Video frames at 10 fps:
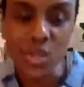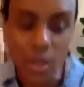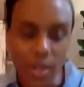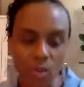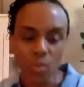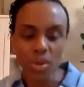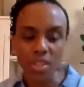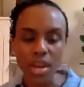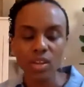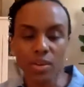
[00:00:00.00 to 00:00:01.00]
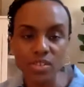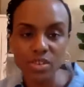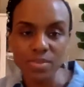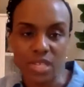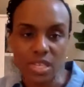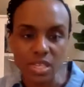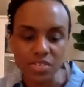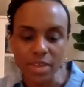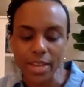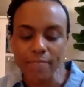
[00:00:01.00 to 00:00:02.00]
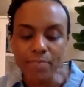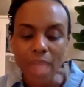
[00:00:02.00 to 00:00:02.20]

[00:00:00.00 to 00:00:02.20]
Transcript: in the work that I do at Dreams Unleashed, right?